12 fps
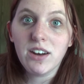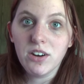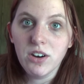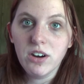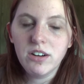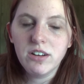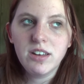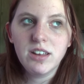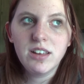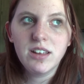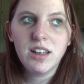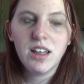hurt.
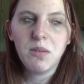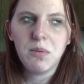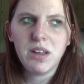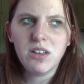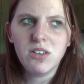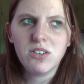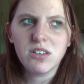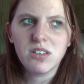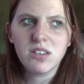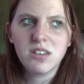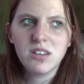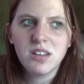I mean, it
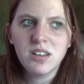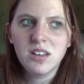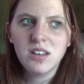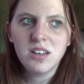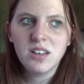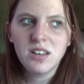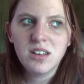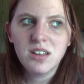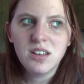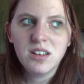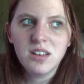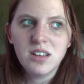just,
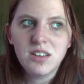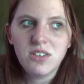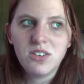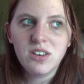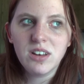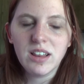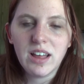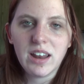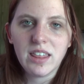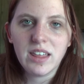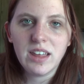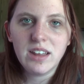she did a lot
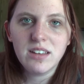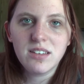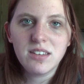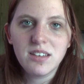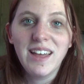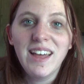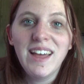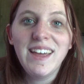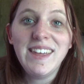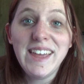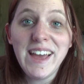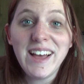of things.
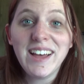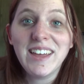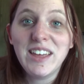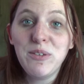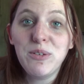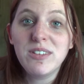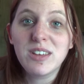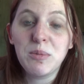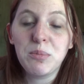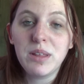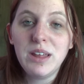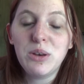Yeah, it was
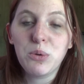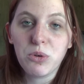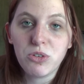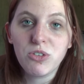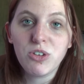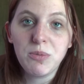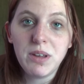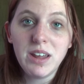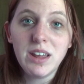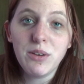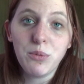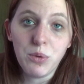complete torture for me,
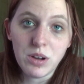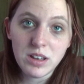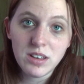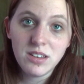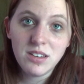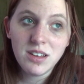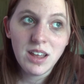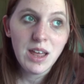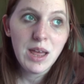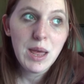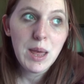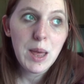it was,
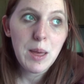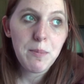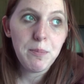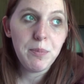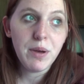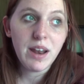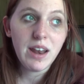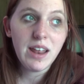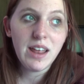but